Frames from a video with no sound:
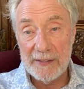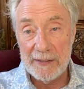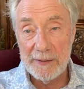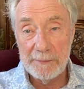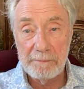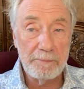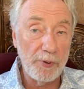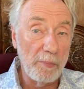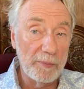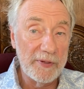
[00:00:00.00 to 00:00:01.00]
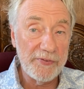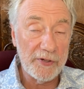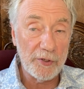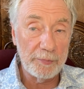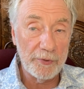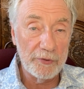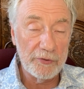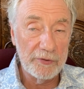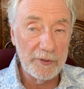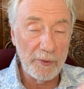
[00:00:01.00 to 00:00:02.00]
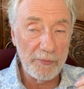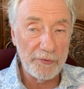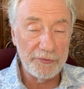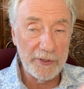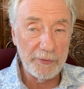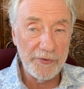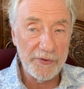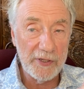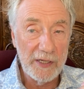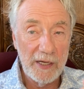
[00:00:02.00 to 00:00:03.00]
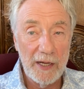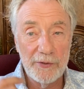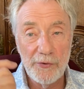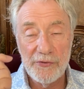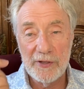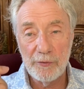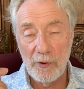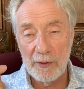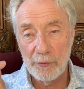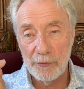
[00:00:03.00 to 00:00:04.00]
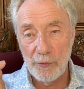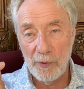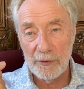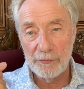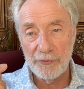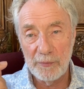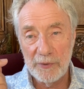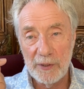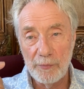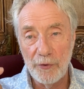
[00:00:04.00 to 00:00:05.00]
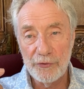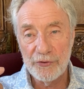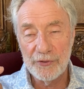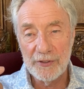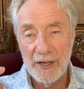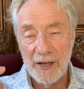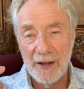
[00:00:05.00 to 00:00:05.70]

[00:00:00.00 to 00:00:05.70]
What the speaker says: the probabilistic approach in terms of frequency and using the one from emotion